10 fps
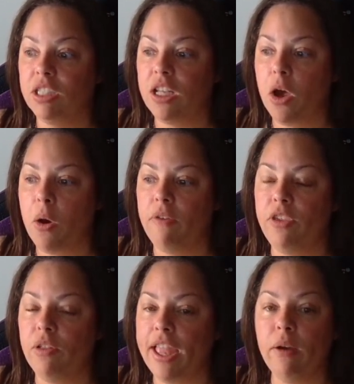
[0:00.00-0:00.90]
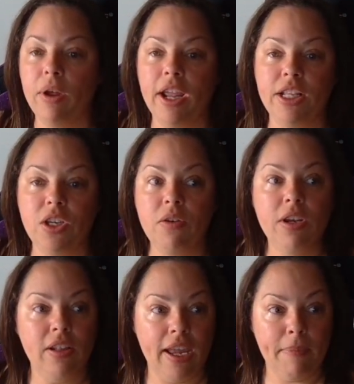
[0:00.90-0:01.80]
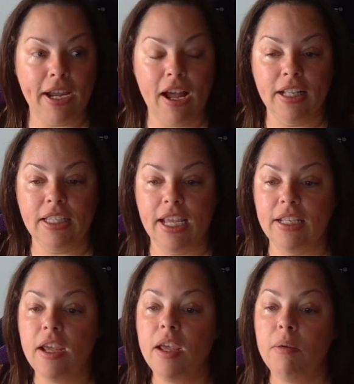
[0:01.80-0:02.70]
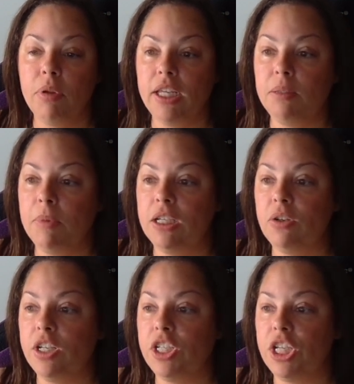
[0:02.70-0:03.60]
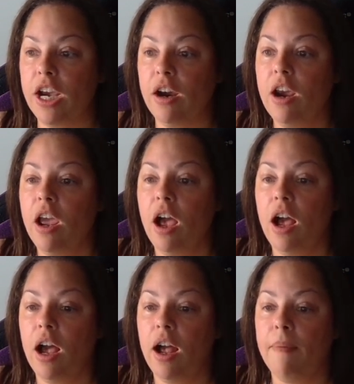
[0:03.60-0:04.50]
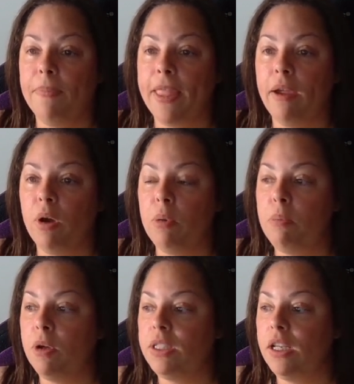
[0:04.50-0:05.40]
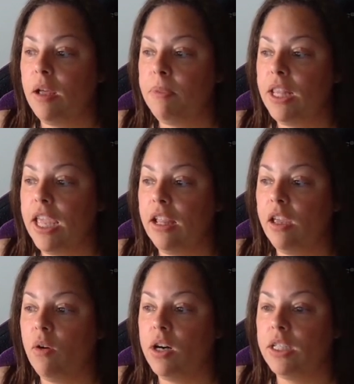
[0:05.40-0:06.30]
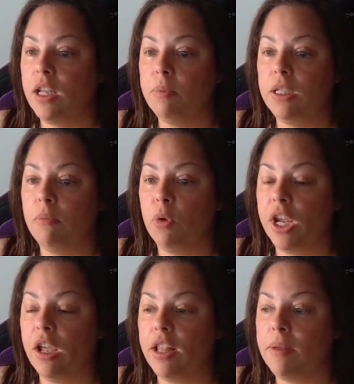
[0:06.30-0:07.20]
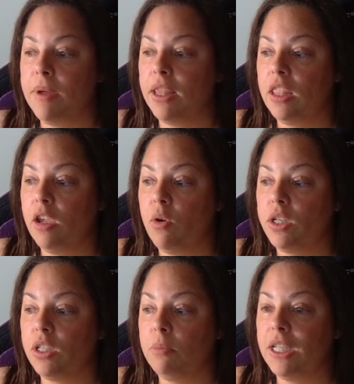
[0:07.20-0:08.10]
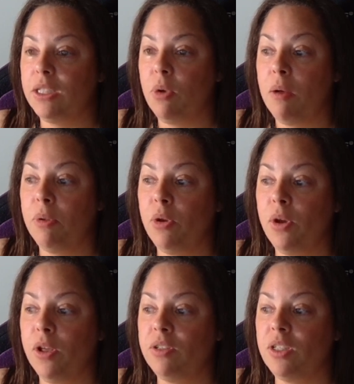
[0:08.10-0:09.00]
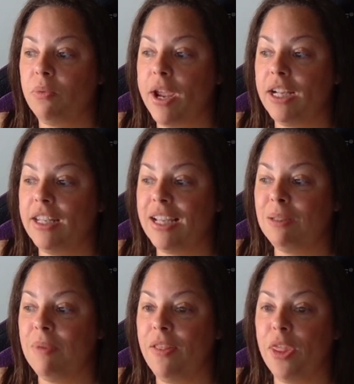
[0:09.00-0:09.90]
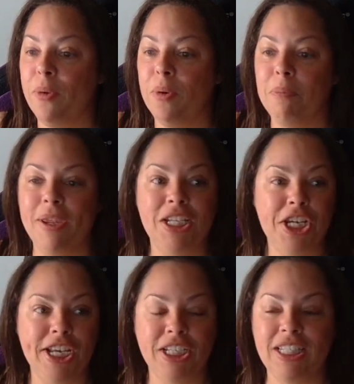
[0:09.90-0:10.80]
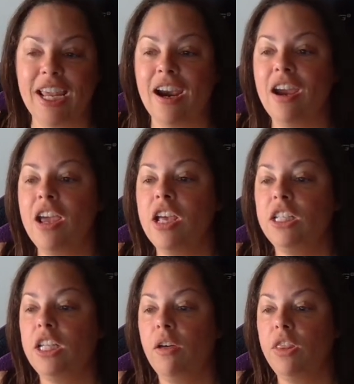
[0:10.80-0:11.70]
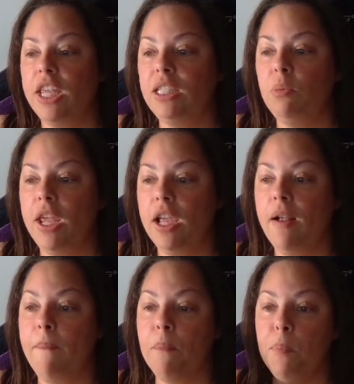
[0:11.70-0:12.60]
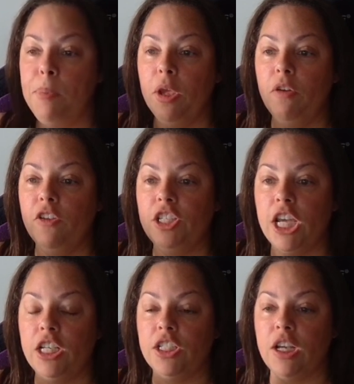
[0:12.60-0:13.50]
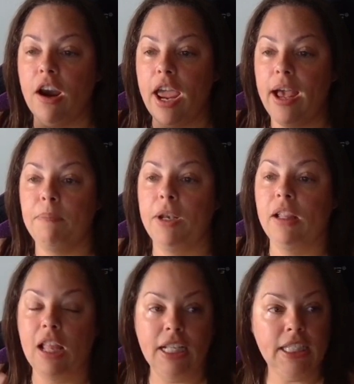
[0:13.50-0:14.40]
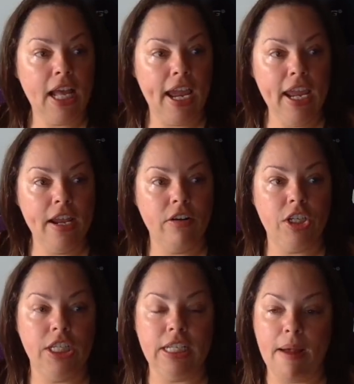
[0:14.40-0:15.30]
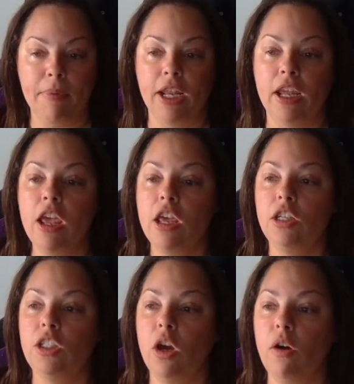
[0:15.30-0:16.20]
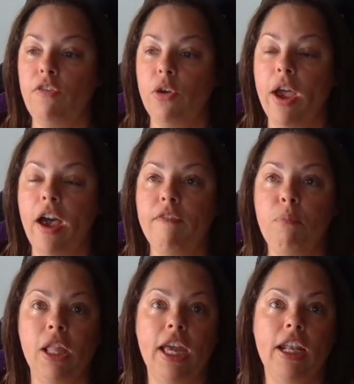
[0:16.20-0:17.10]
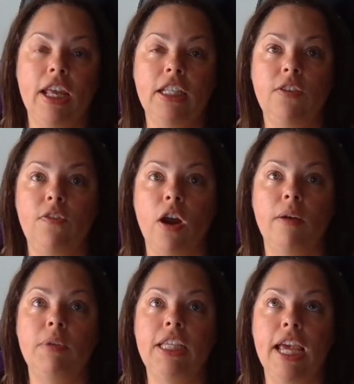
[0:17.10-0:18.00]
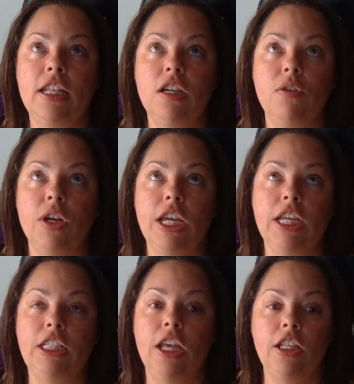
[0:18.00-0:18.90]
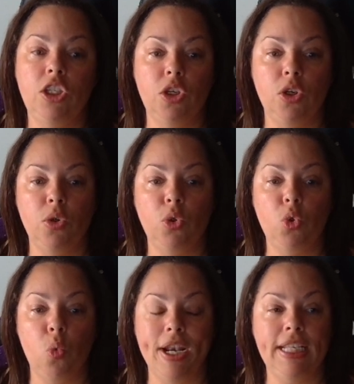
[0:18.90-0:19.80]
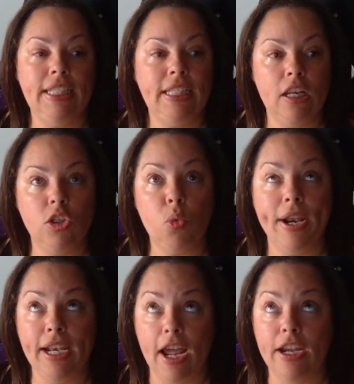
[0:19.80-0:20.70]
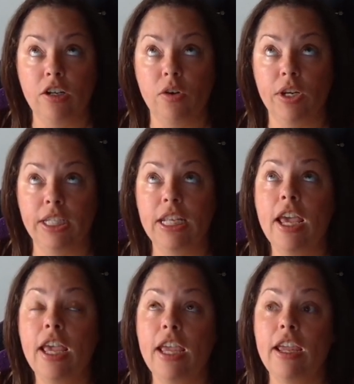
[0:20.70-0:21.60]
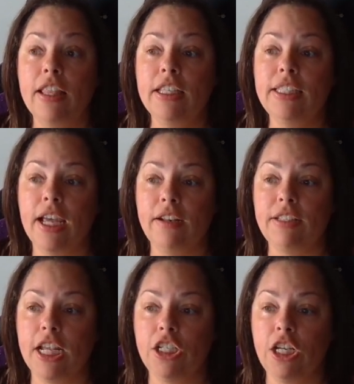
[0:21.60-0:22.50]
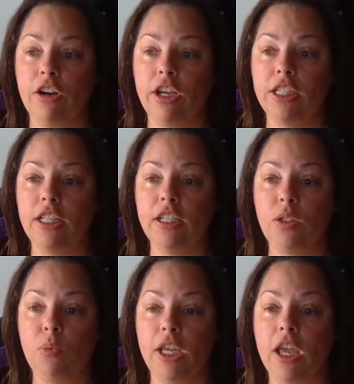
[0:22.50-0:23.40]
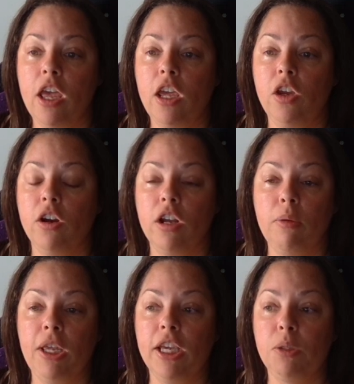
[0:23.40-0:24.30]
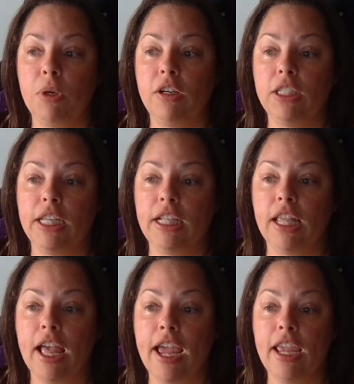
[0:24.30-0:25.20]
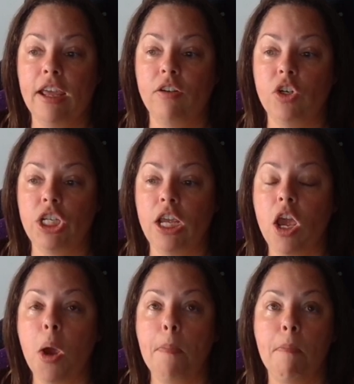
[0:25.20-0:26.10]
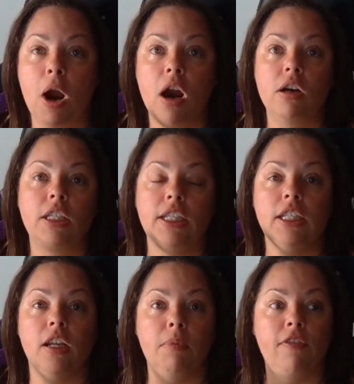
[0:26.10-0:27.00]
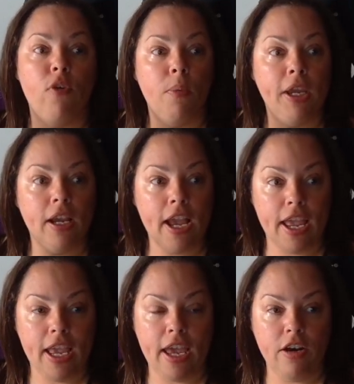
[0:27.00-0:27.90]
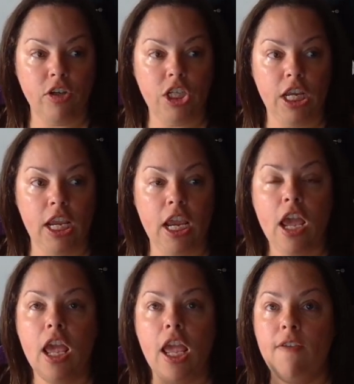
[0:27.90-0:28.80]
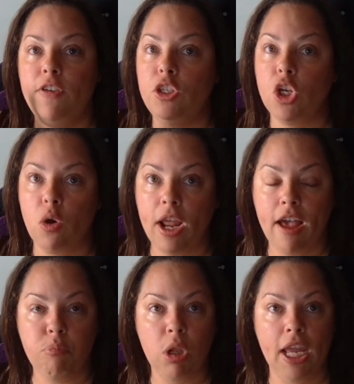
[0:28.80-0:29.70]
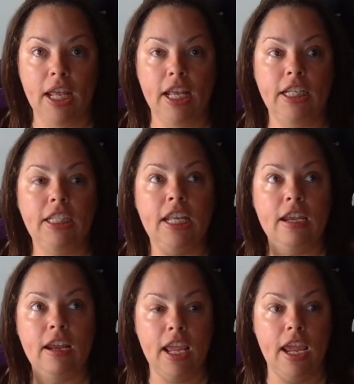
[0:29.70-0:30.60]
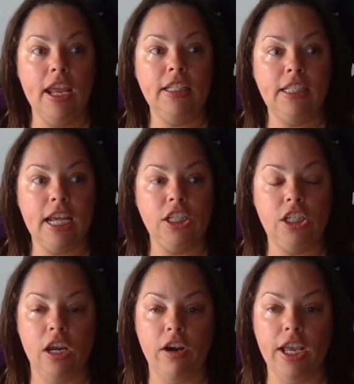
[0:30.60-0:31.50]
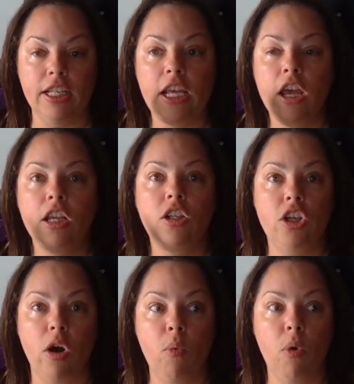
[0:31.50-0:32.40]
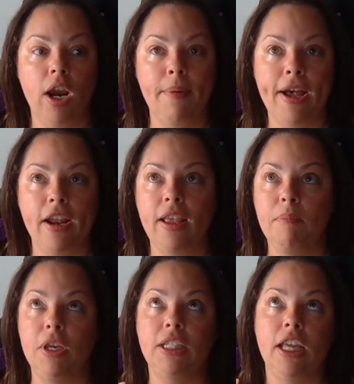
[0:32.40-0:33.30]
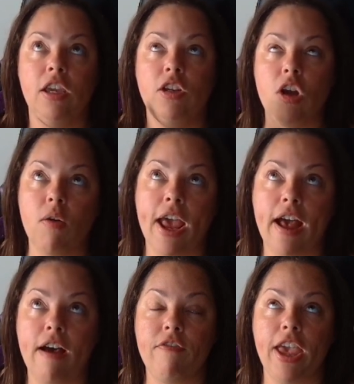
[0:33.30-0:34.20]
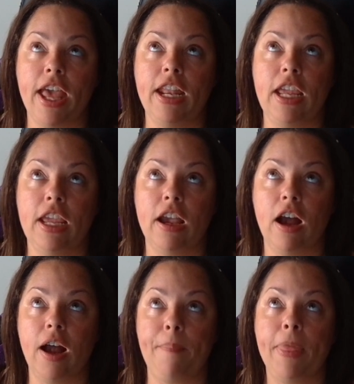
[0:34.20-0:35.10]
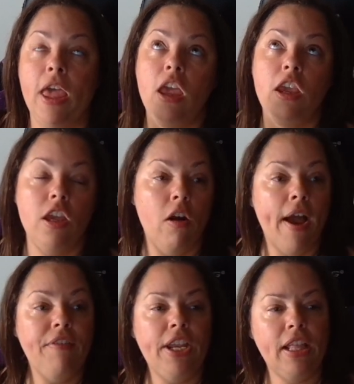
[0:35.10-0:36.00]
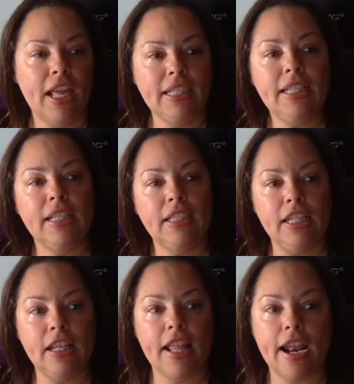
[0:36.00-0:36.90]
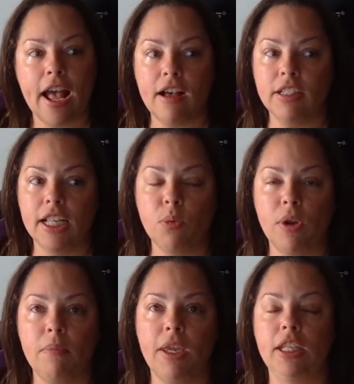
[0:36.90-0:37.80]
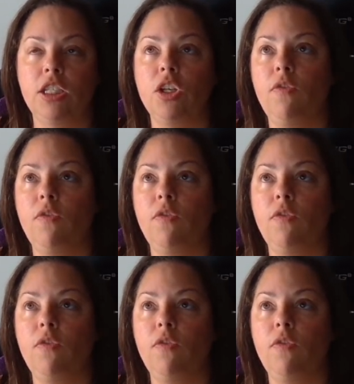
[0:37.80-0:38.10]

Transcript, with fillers: So if you like what I do and you like my content, please make sure to share. Um, I will be posting up the daily horoscopes and I'm working on the monthly horoscopes as well. Pluto goes direct next month. Ooh, big changes there. So this week, beautiful changes are happening. Lots of kite energies happening. So if you have planets from 10 degrees to 20, 29 degrees in the sign of Sagittarius this week, you're going to be experiencing the kite energy. Mars is going to be forming a kite energy. If you don't have planets in Sagittarius, don't worry about it. It means that you don't have any um, you don't have any lessons in that house. That's what it means.